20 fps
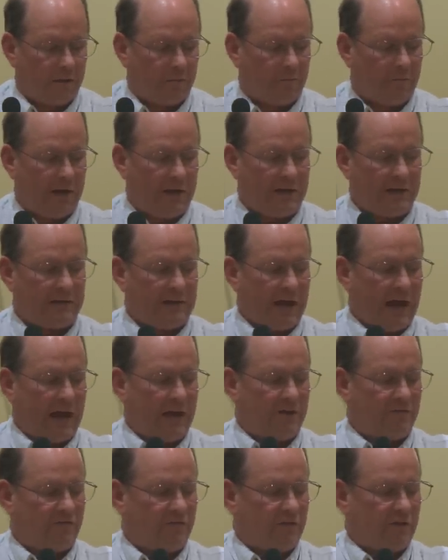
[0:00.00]
Many
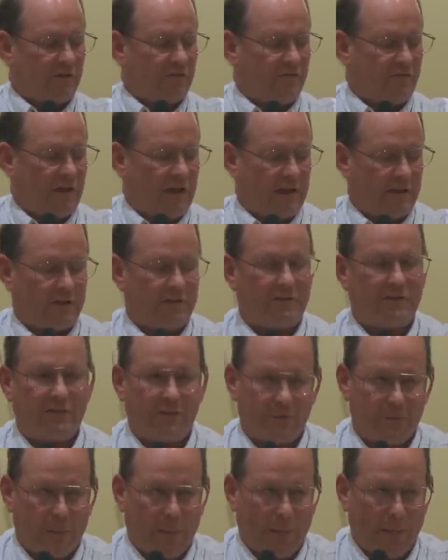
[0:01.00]
died for their faith
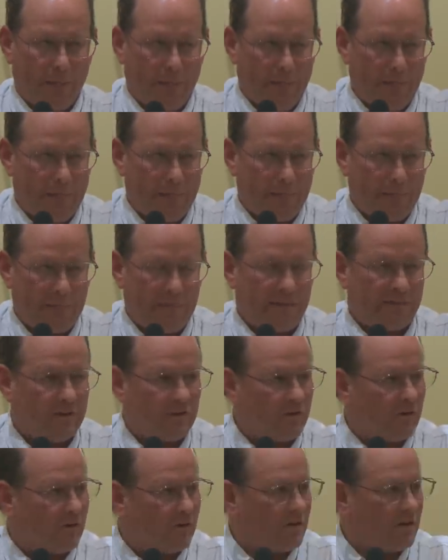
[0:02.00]
in
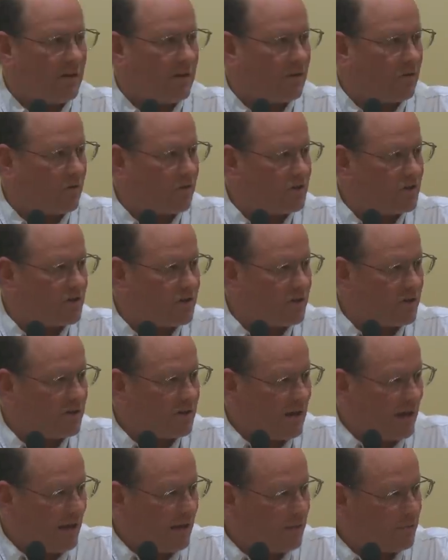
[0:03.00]
the early Christian
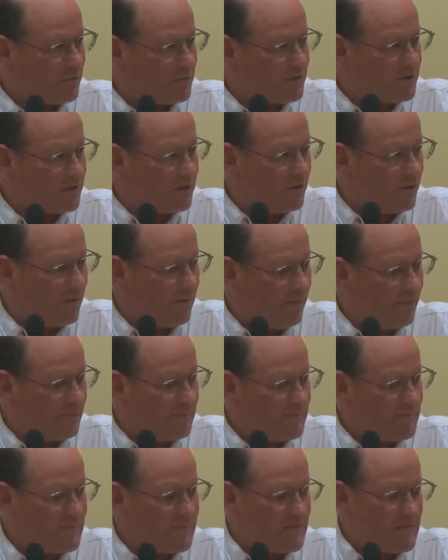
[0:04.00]
times.
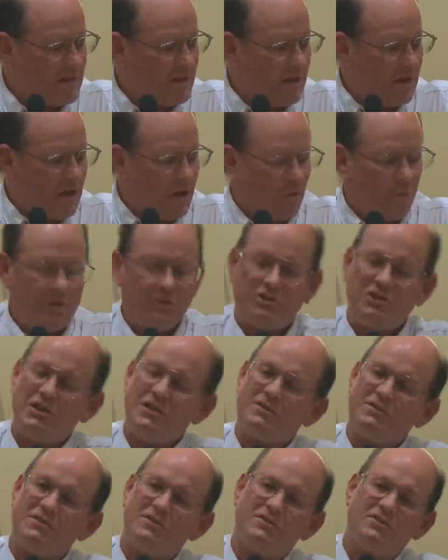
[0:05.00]
When
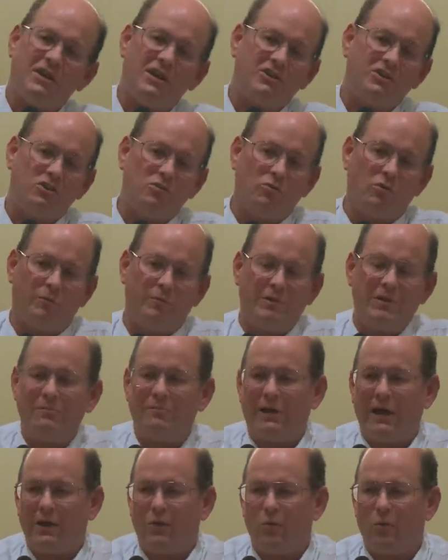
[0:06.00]
Jesus said, you will be
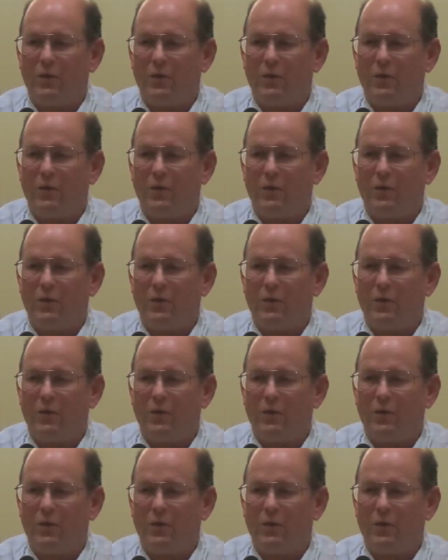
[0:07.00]
my